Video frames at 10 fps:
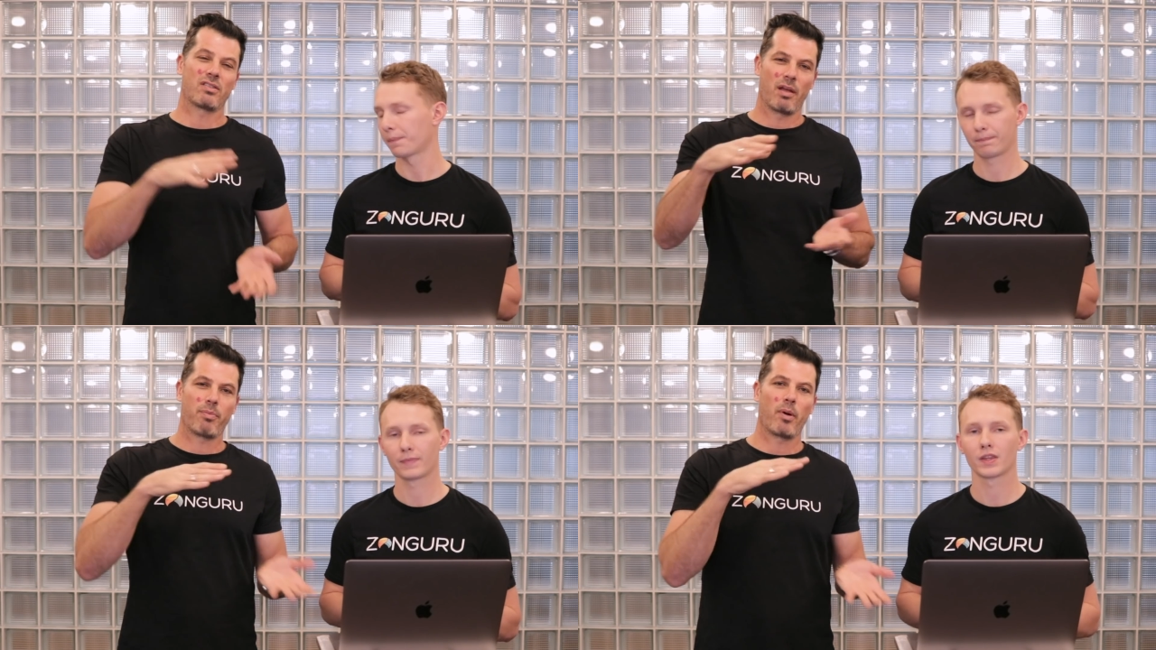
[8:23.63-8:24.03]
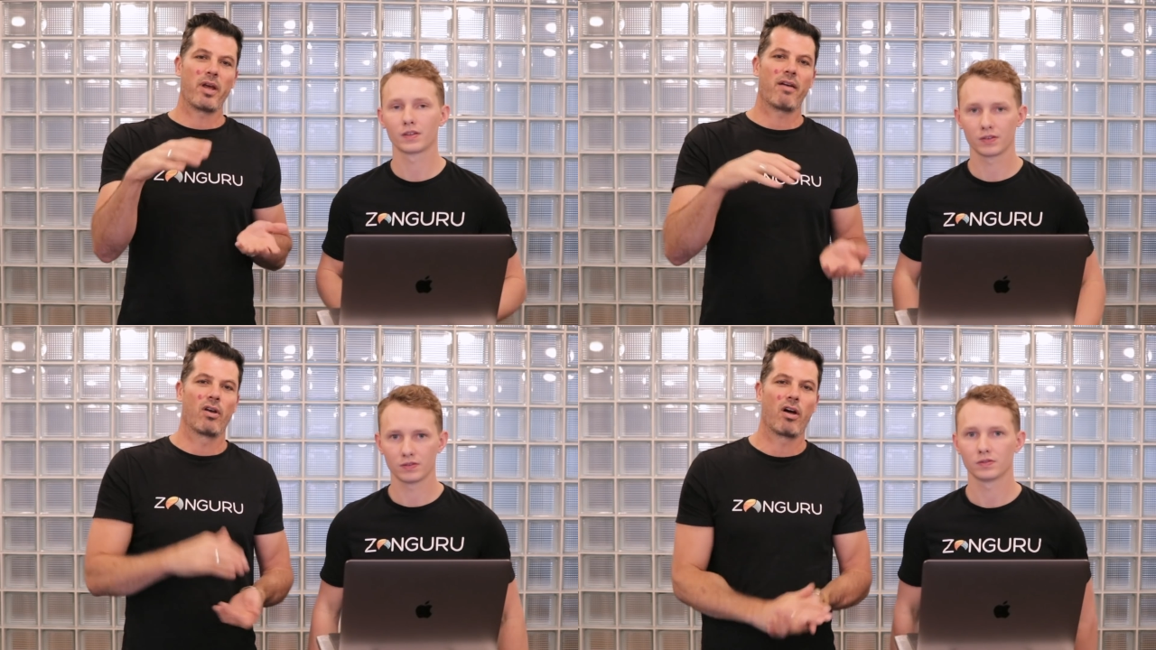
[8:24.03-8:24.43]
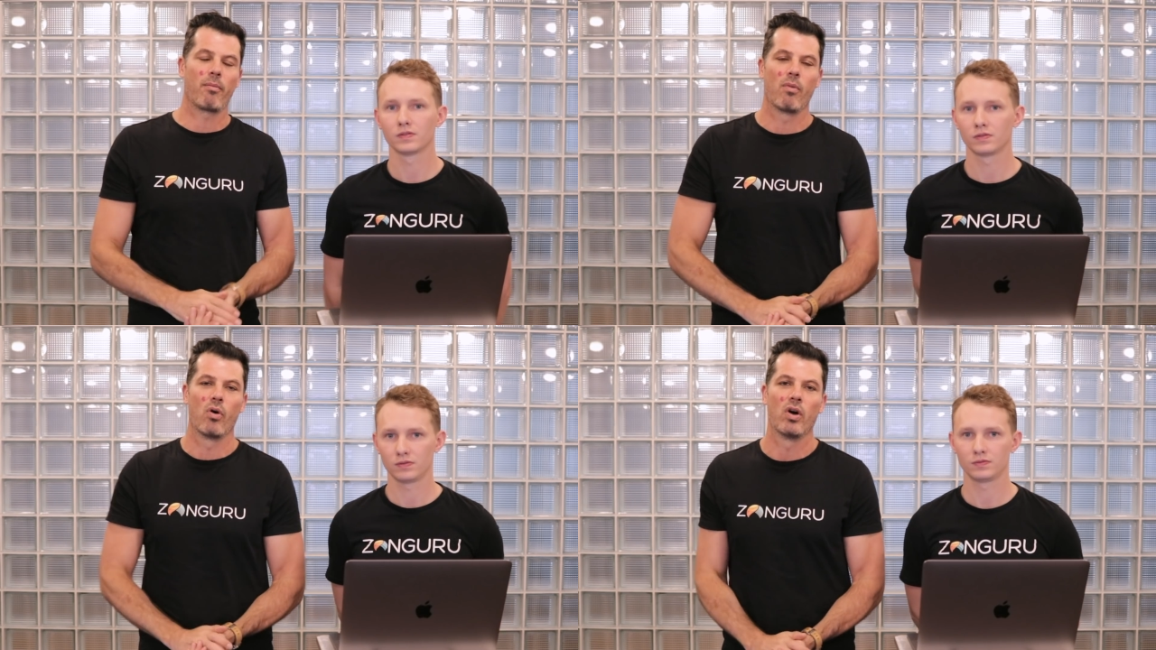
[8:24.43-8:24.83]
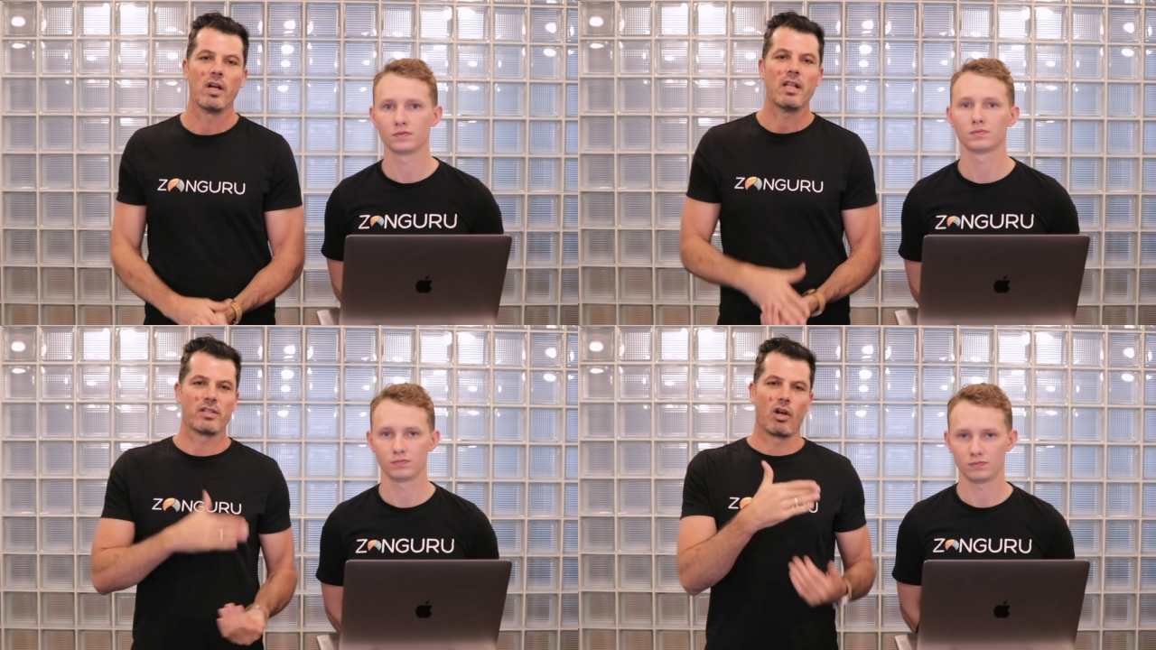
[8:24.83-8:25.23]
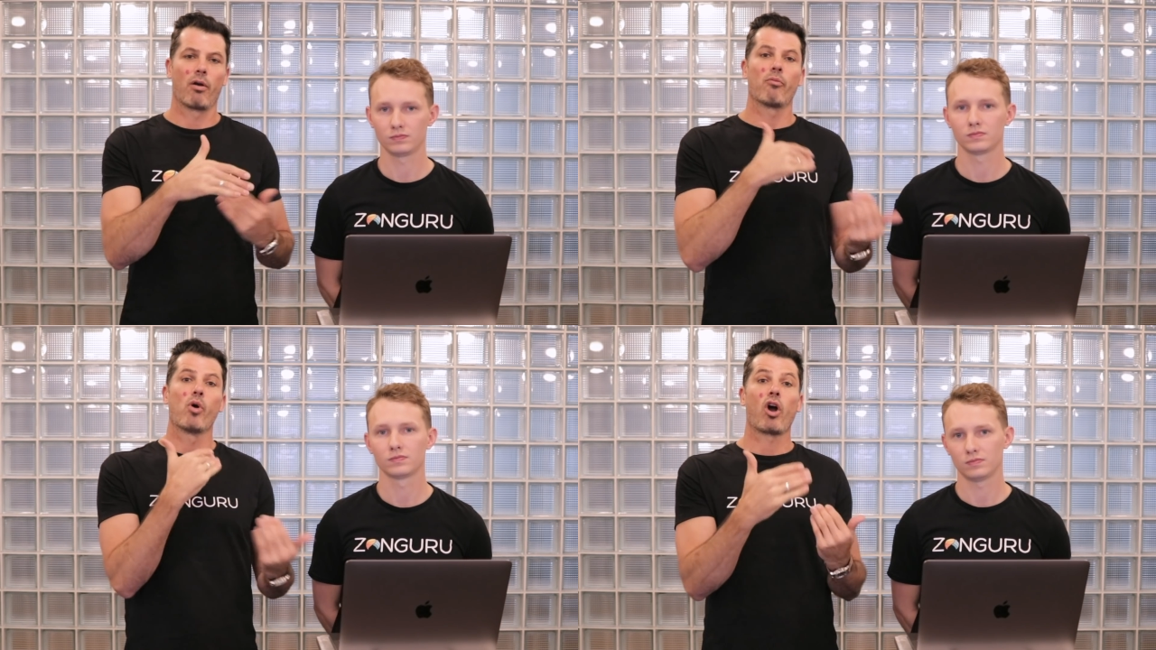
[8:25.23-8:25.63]
Speaker 1: so they probably have a lot more, there's a
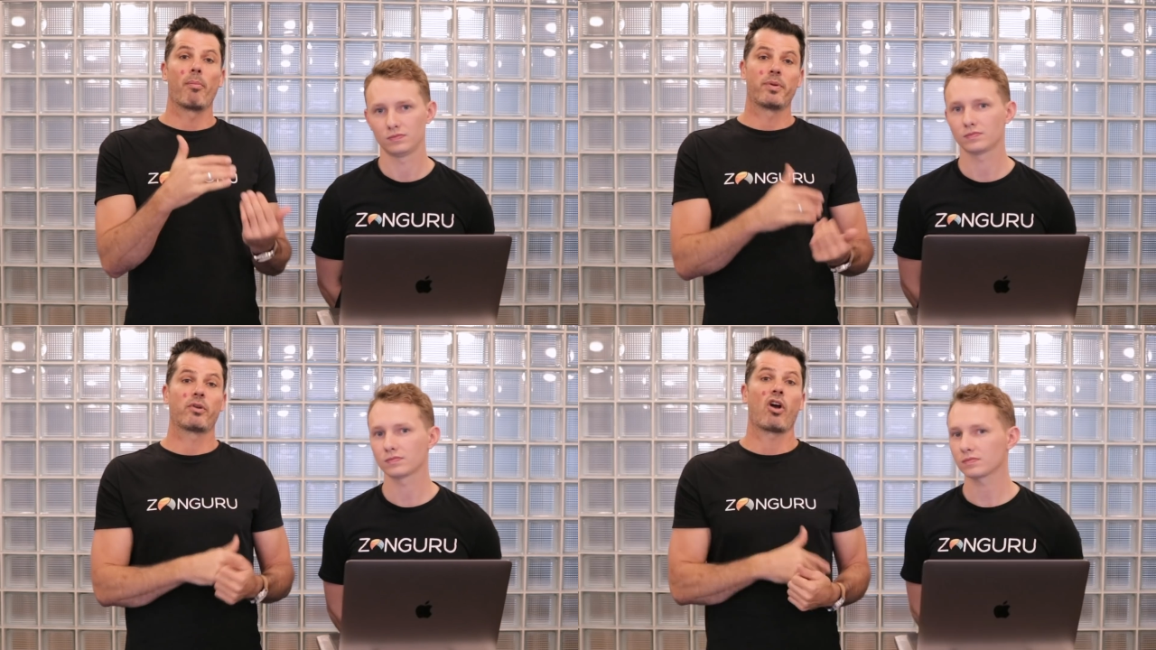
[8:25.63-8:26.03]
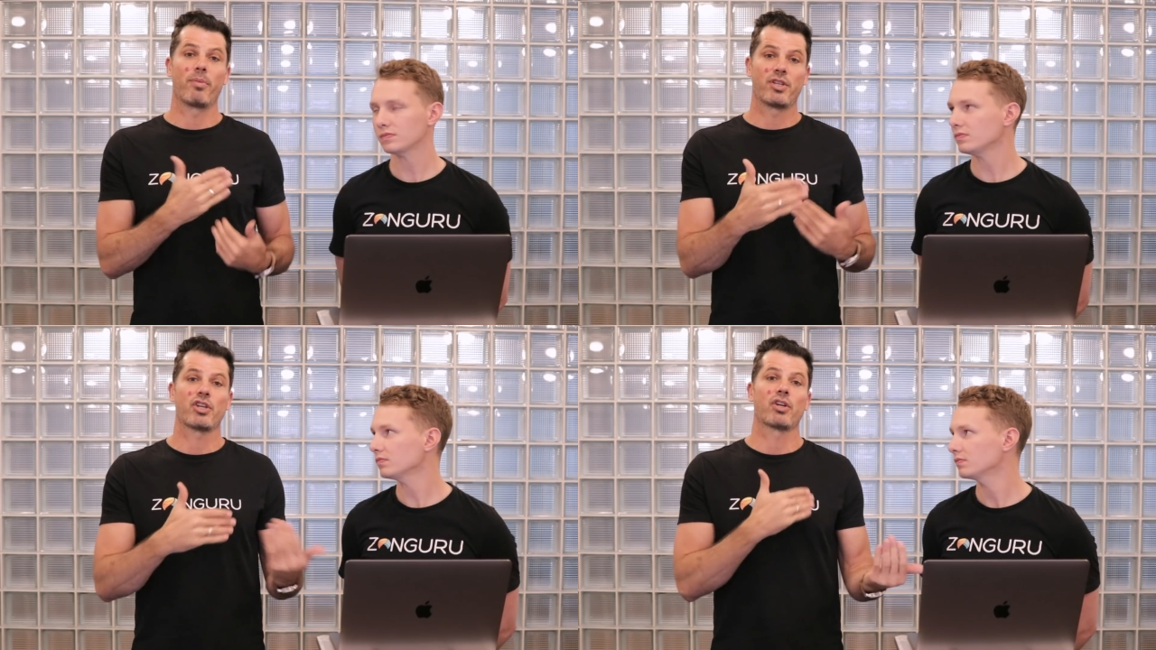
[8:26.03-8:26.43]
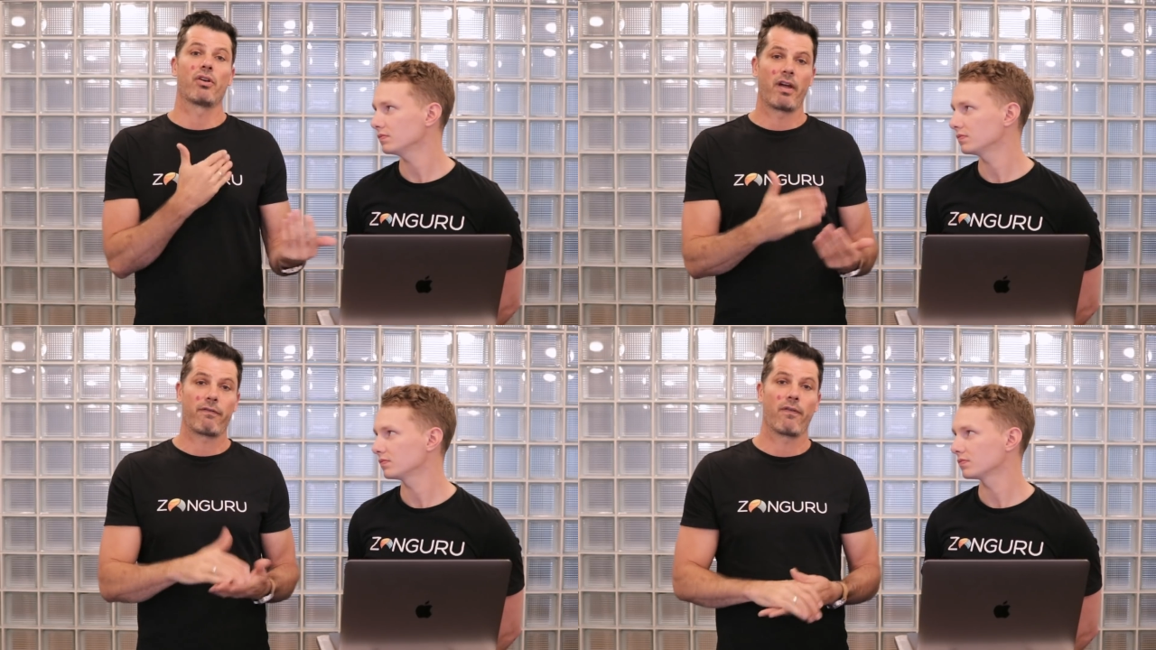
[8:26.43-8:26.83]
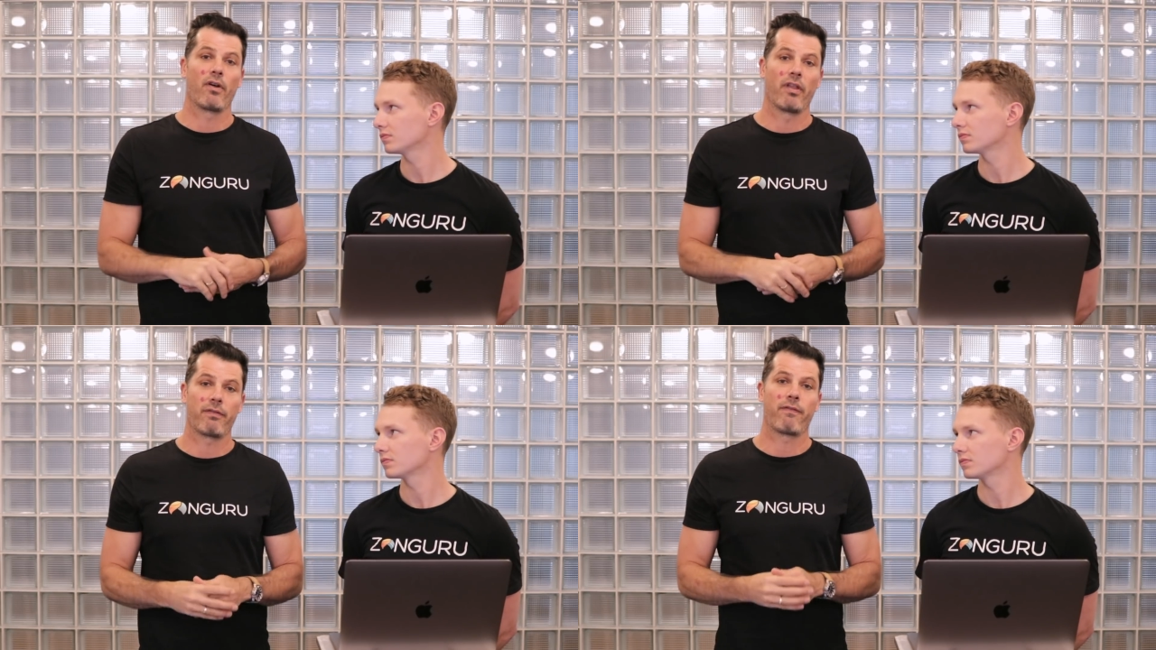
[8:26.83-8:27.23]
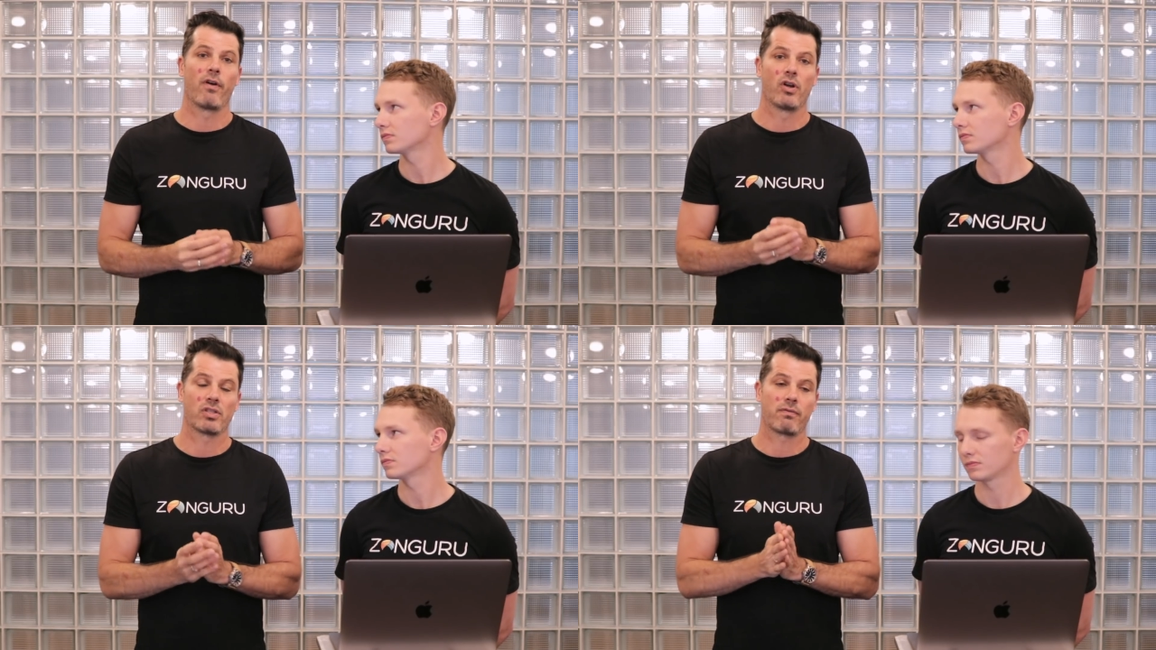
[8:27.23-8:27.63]
lot more comp- competition on that, on that
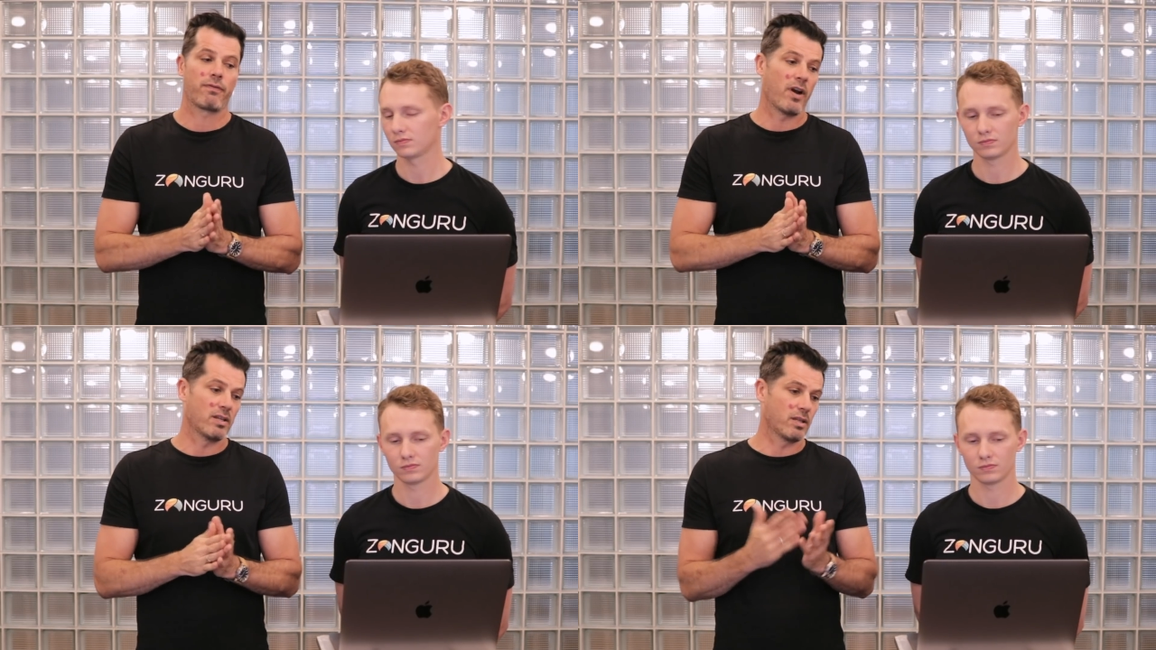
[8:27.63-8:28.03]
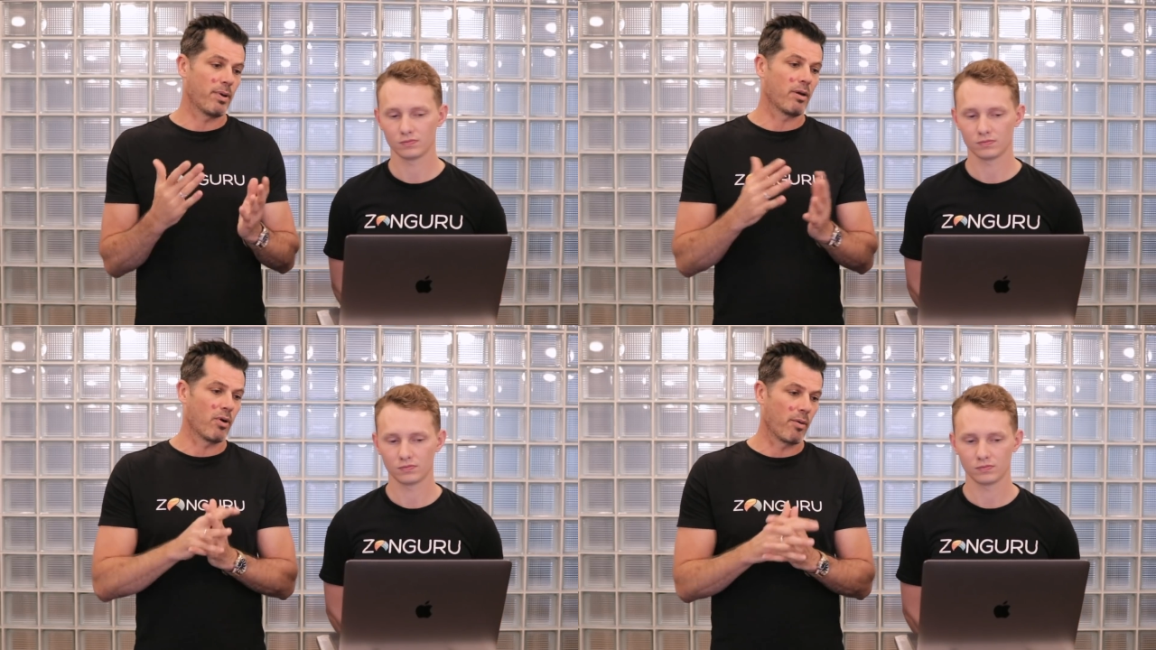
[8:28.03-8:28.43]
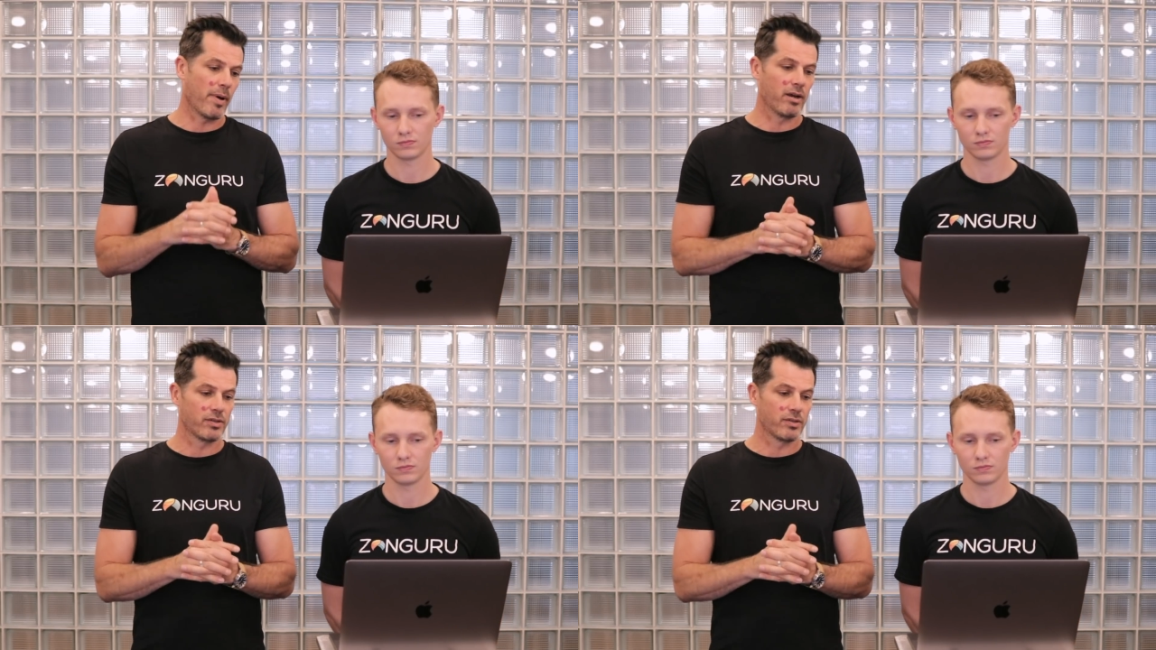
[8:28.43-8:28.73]
first phrase, the ping pong paddle.